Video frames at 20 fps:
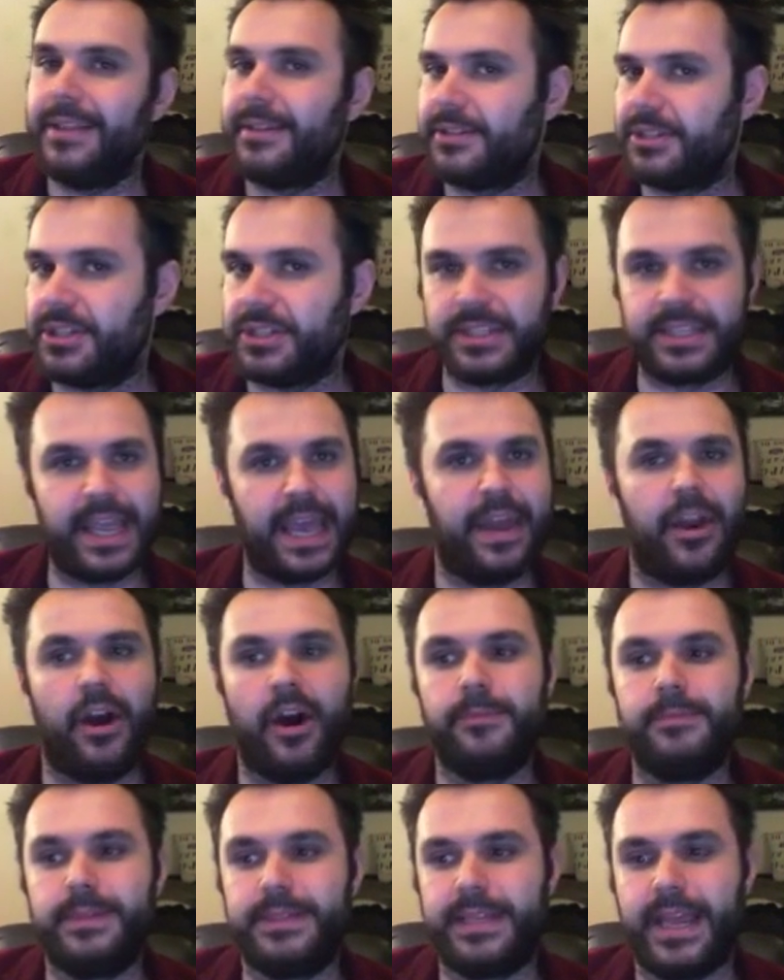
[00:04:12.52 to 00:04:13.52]
just get
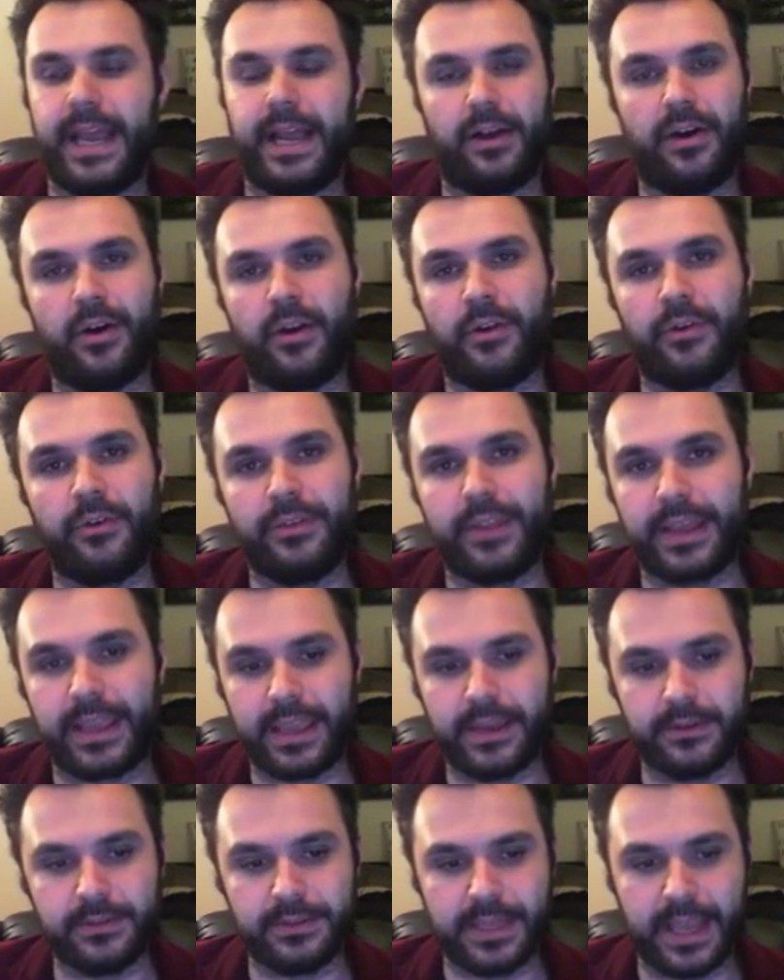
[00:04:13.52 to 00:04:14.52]
obsec on all their
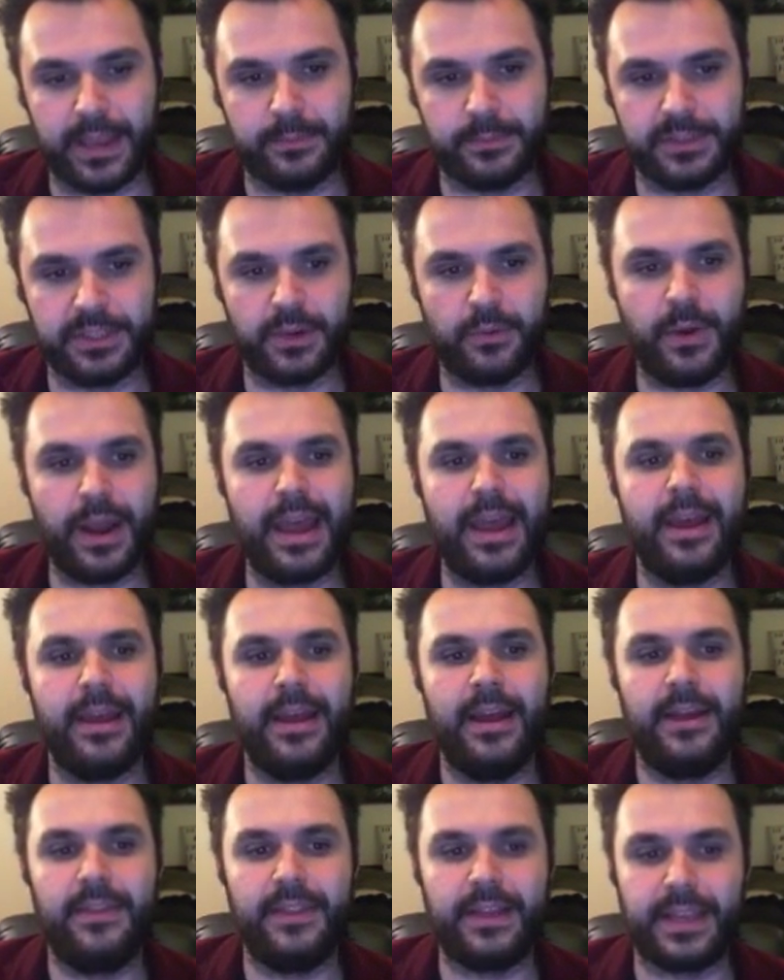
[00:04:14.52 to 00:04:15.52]
kill teams. So where
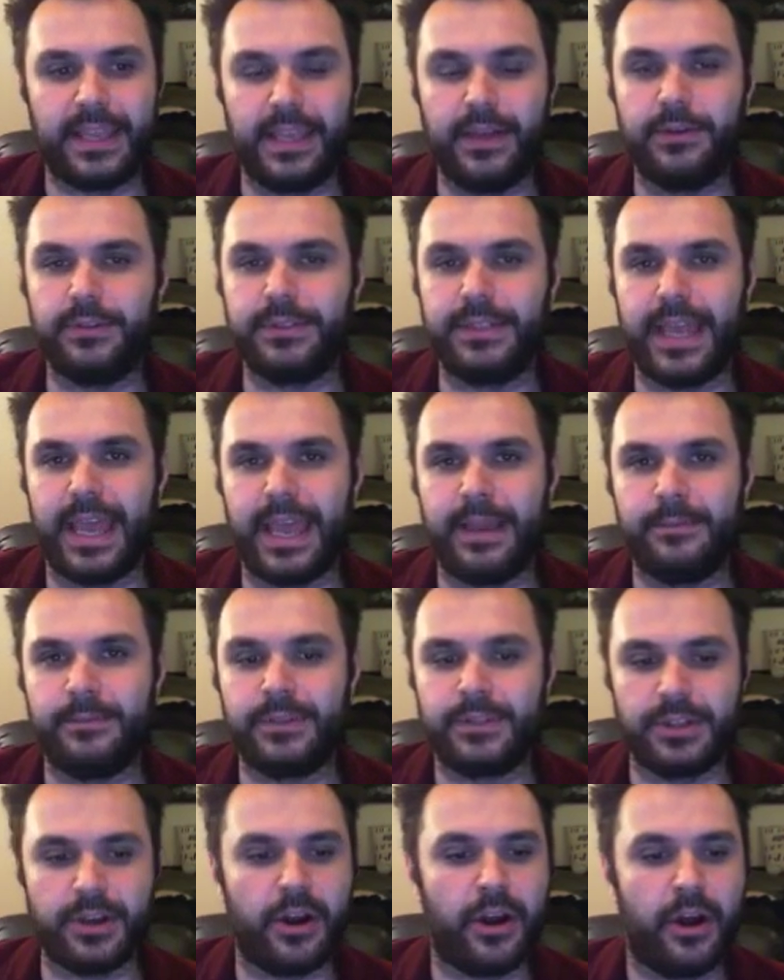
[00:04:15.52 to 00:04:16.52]
the kill
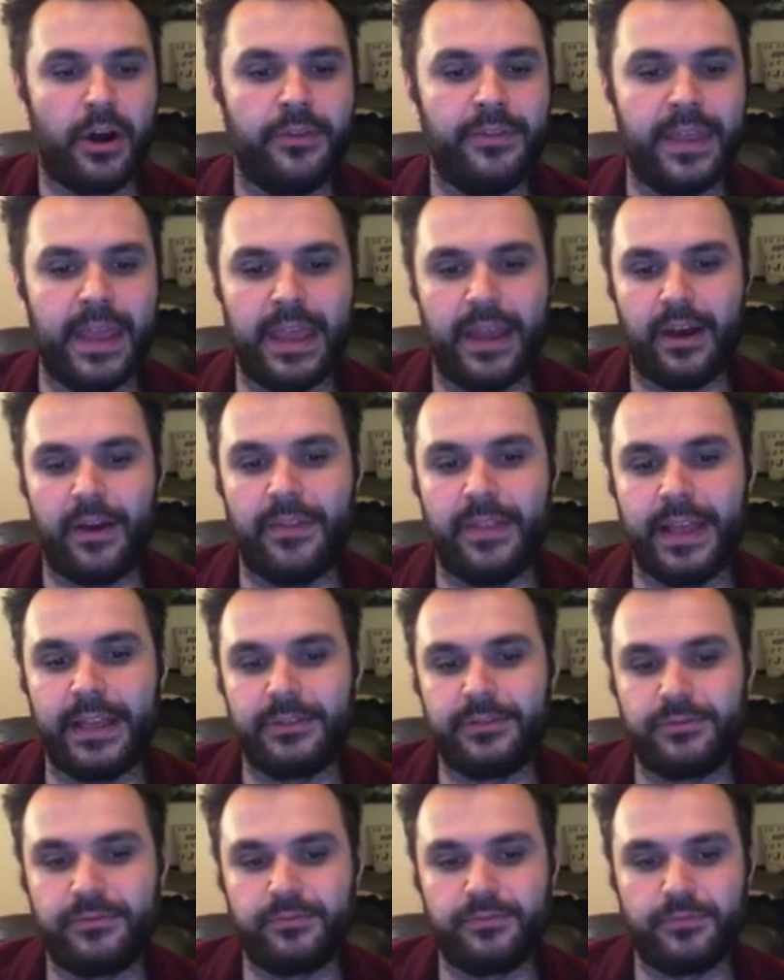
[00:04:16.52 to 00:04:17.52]
teams,
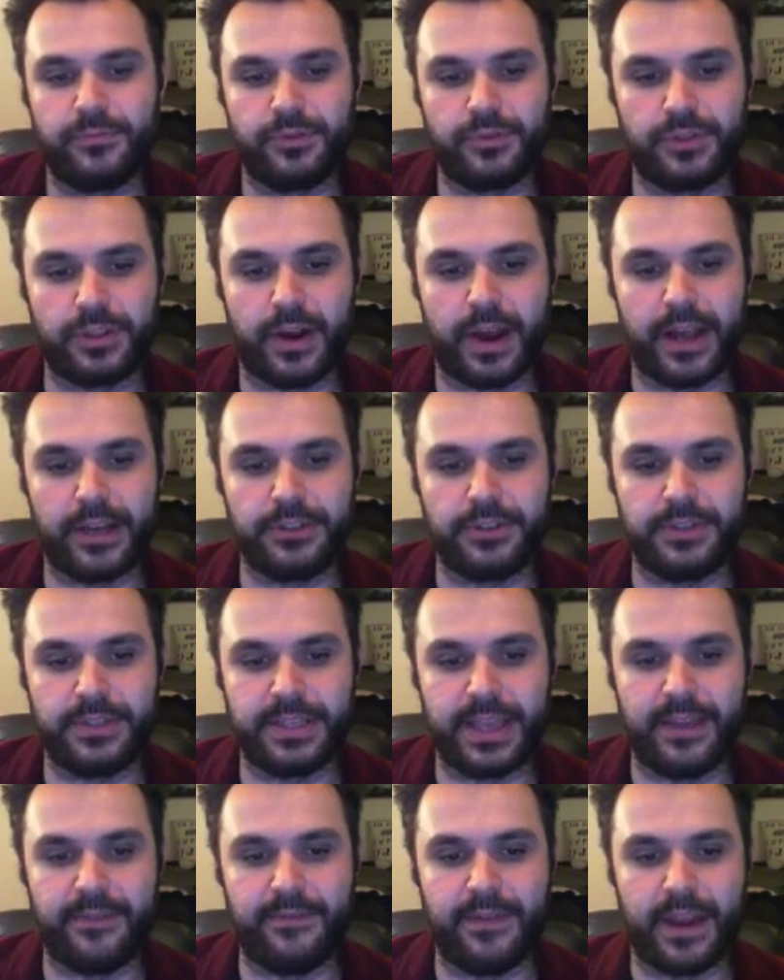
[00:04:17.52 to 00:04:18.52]
I should
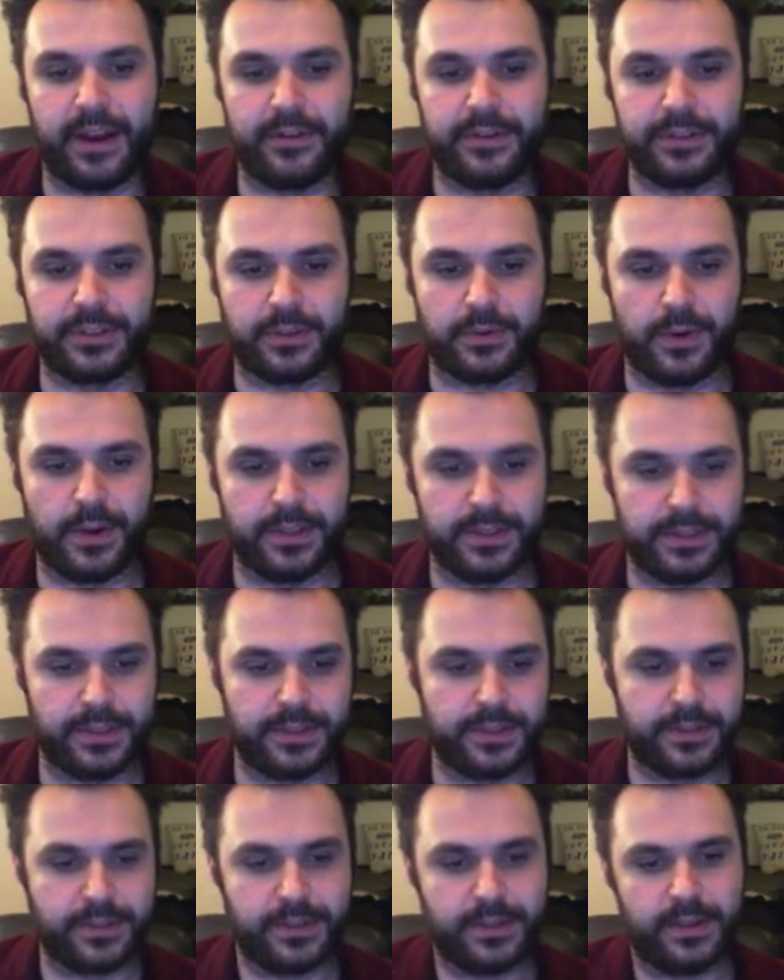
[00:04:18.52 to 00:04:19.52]
say veteran squads,